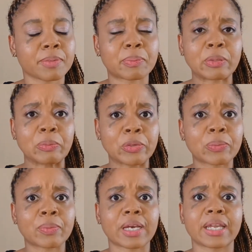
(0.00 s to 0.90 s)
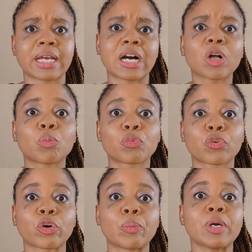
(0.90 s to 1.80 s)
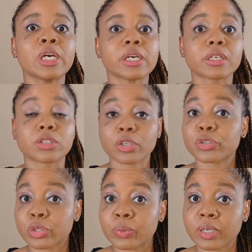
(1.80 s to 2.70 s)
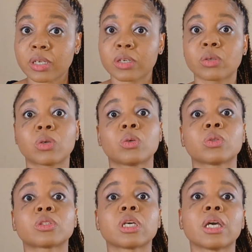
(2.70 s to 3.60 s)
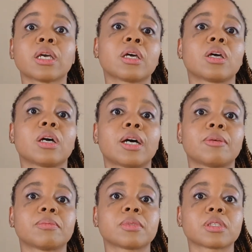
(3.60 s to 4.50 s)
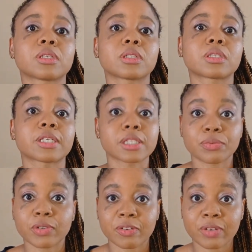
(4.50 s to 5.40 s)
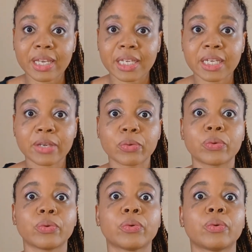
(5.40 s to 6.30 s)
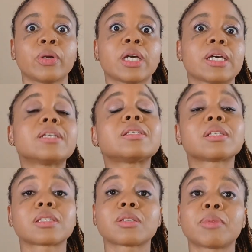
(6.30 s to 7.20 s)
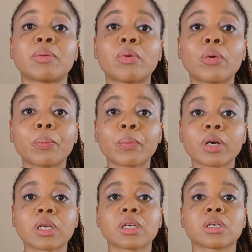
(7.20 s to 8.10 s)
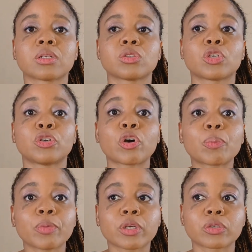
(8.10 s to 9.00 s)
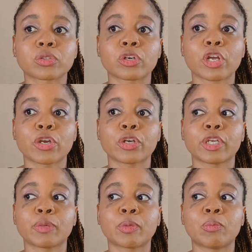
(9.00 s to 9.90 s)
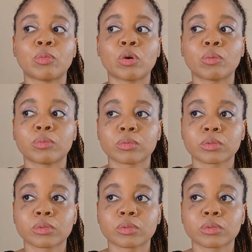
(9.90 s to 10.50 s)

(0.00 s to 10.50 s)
But my mom had help from a social worker called Tessa van Dyk, who assisted my mom to adopt me, because not only my mom